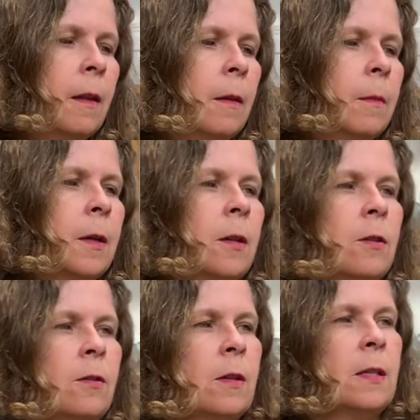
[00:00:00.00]
then I'm going to
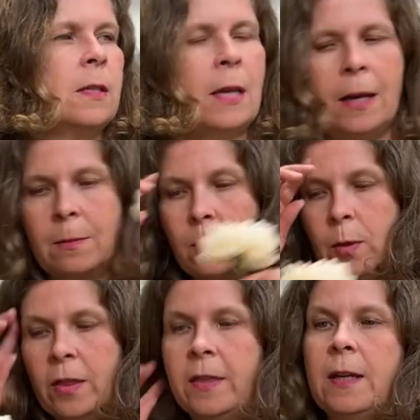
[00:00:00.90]
do the same
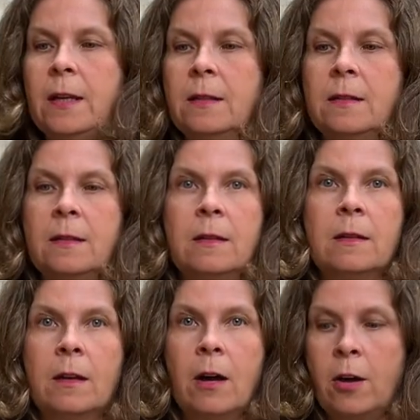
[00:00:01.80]
with these
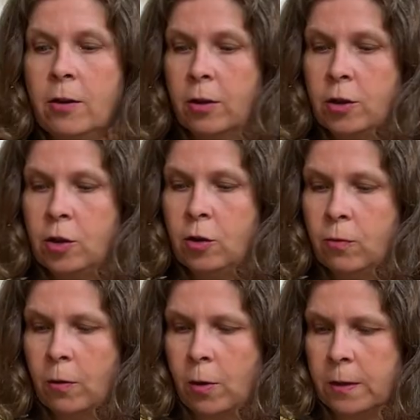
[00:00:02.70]
other two
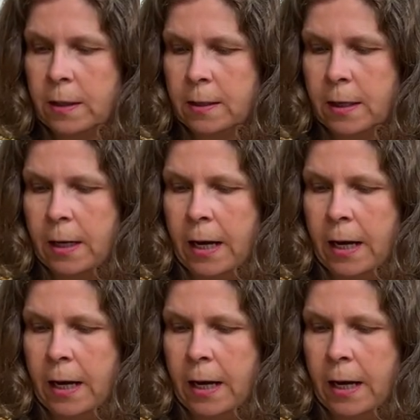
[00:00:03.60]
roses that I